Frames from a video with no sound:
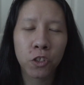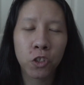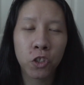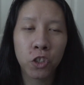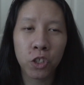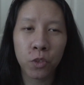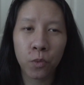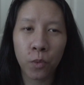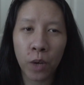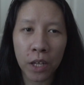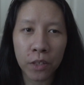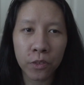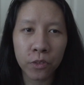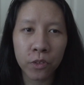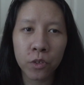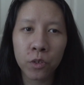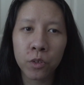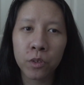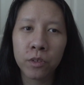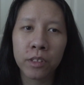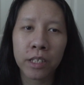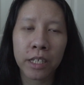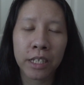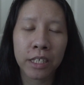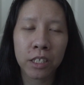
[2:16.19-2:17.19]
She went
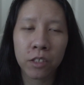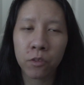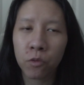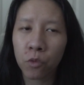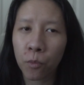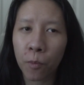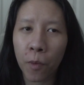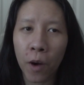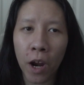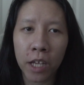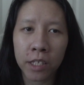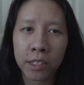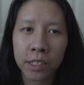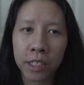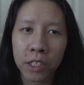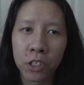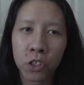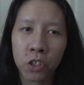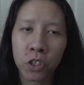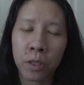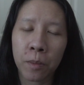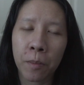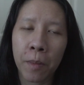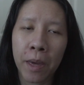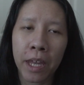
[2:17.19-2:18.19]
through the interview
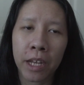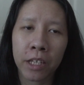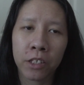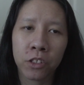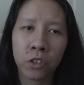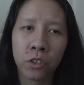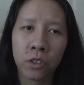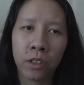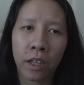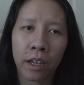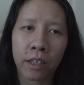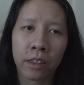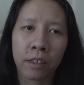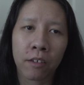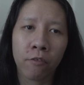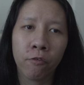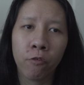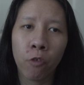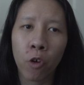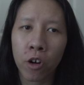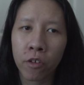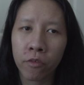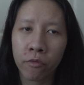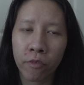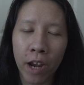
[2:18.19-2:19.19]
process. She made it to like the
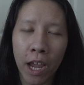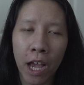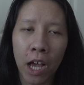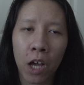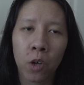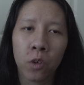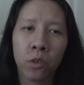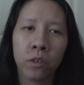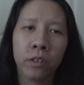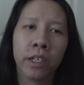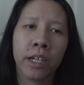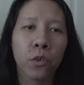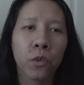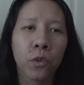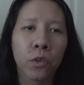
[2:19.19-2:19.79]
4th round.